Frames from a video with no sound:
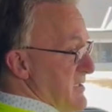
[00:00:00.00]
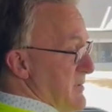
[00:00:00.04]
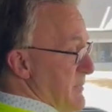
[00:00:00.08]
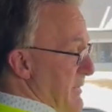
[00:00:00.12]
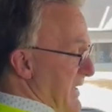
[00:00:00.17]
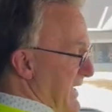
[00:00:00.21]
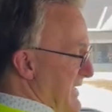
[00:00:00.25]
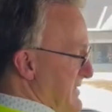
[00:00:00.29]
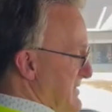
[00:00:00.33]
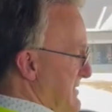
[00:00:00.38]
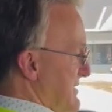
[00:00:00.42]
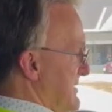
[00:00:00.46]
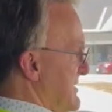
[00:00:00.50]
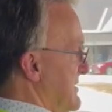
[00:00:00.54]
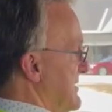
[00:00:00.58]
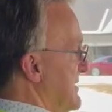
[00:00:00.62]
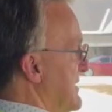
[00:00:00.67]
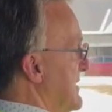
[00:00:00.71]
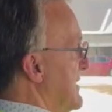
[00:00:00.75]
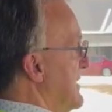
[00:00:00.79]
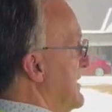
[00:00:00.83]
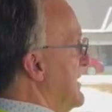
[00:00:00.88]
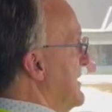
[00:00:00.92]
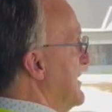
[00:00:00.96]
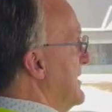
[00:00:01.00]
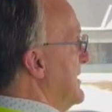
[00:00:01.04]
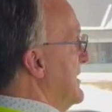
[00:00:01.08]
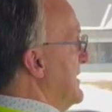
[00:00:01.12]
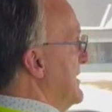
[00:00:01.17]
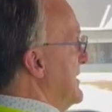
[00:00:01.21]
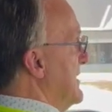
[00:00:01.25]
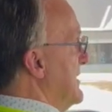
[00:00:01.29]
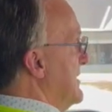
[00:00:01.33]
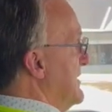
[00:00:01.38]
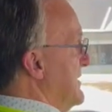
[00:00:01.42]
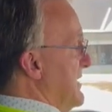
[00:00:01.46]
passes.
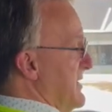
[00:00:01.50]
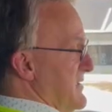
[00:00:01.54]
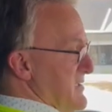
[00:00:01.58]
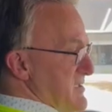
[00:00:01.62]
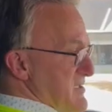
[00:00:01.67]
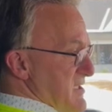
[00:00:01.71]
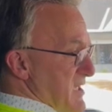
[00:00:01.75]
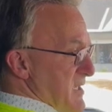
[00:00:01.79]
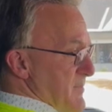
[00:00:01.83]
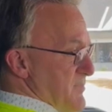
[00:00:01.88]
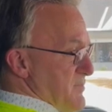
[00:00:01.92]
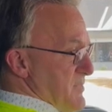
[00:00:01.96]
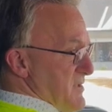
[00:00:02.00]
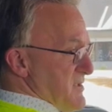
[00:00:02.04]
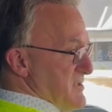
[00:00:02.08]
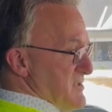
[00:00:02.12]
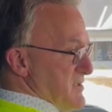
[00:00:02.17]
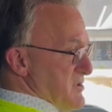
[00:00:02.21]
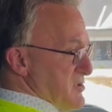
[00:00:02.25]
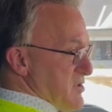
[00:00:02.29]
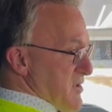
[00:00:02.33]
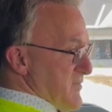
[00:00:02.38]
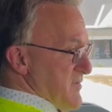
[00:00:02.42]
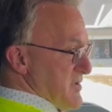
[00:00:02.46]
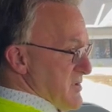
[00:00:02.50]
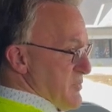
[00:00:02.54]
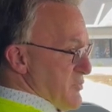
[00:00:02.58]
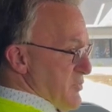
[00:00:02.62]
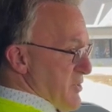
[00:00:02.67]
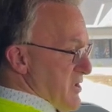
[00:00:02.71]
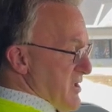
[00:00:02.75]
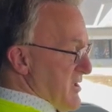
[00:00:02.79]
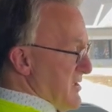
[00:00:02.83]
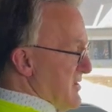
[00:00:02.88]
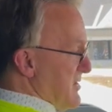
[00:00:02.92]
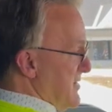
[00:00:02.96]
Next step is the service
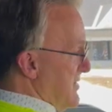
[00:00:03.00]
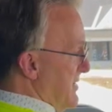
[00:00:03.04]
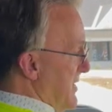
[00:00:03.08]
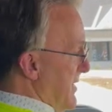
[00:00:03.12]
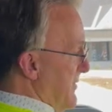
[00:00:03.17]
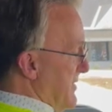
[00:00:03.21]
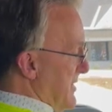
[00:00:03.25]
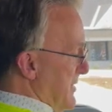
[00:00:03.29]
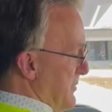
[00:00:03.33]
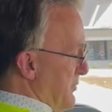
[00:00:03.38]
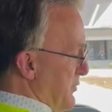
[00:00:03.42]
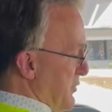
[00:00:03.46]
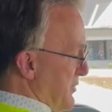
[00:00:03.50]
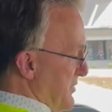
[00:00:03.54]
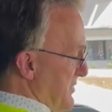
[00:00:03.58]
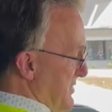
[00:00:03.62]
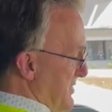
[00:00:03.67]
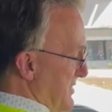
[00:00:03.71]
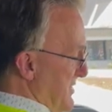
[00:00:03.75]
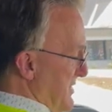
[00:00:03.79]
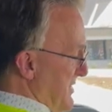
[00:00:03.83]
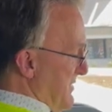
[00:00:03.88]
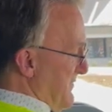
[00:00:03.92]
brake. I'm going to put the